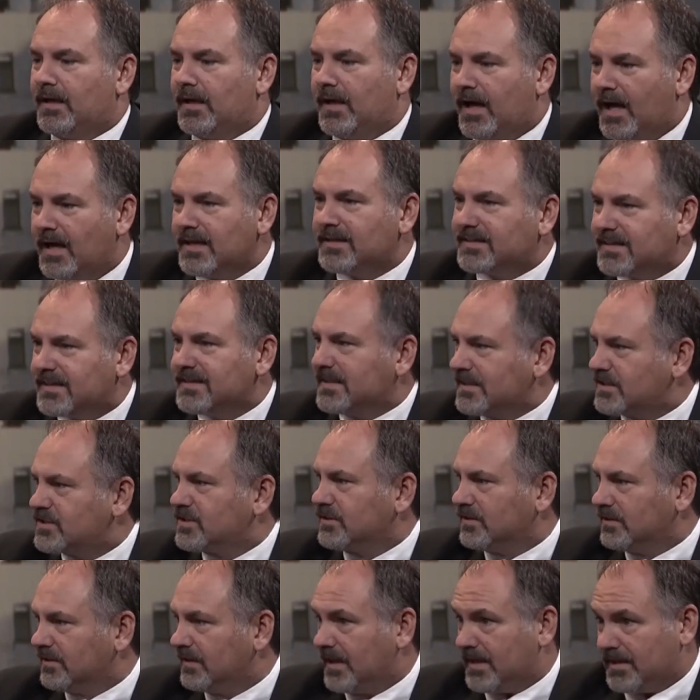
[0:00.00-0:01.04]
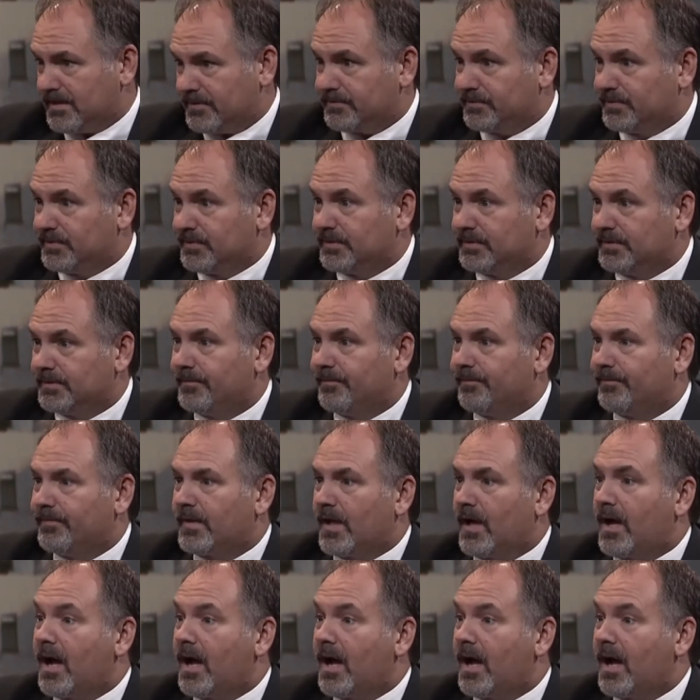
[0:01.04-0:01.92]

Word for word: unconditional love. Hmm.